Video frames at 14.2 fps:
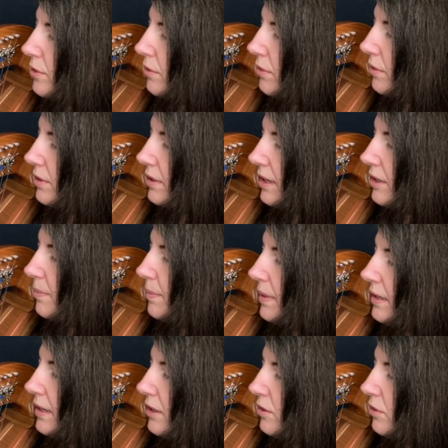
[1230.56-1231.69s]
chord. That
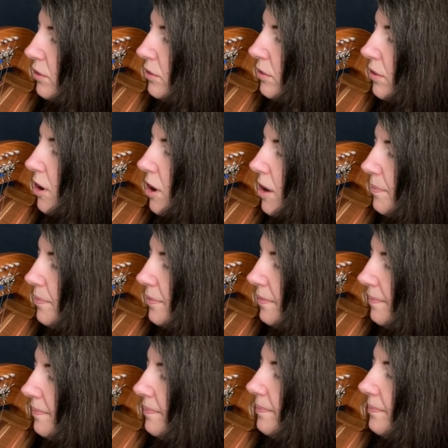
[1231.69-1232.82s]
means it's not up
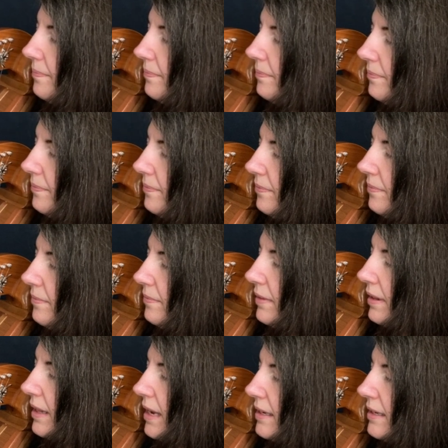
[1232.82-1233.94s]

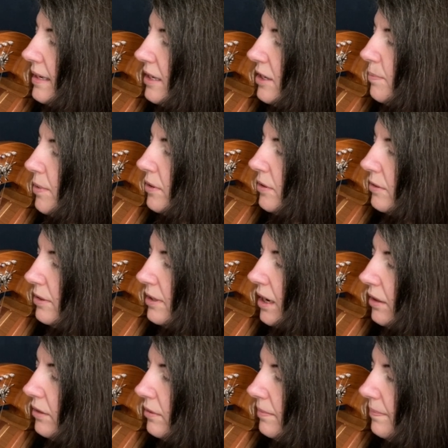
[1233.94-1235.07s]
like this but
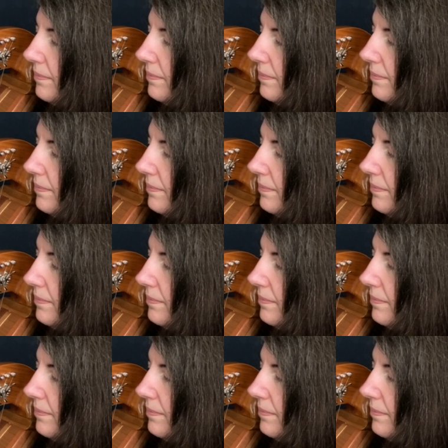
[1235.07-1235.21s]
down.